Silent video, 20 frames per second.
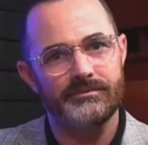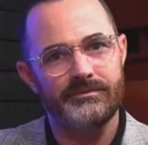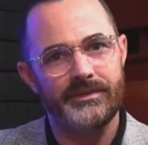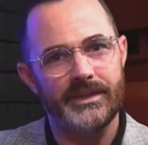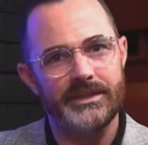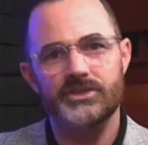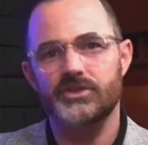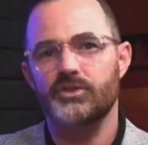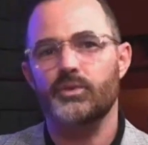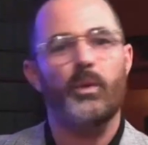
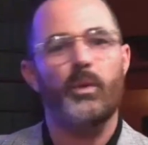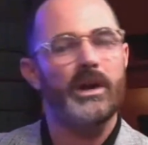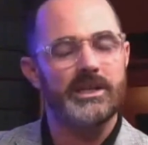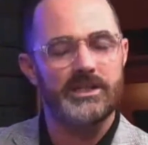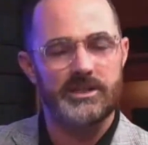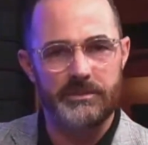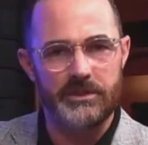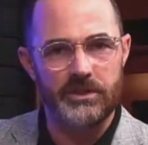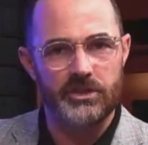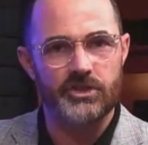They just want it
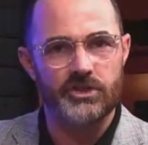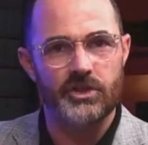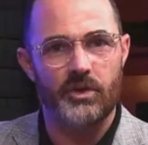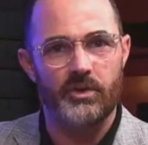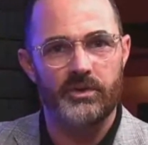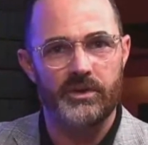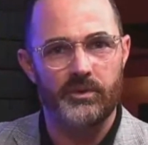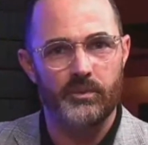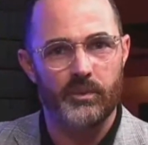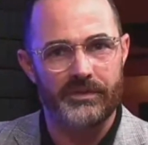to be
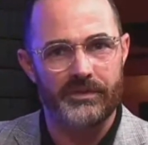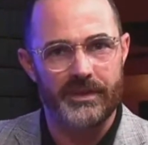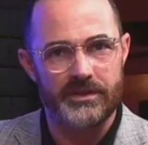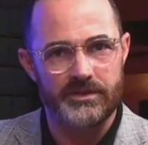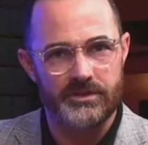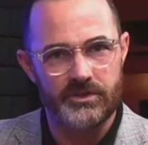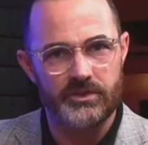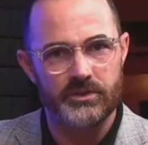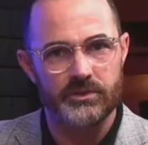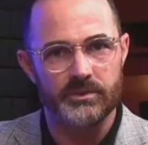shown in what they
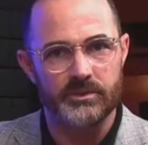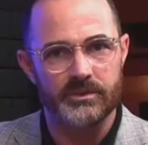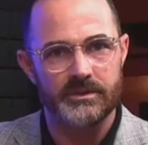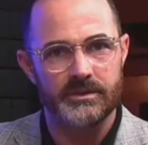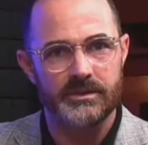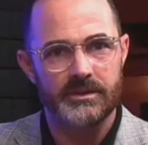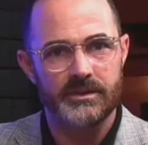do.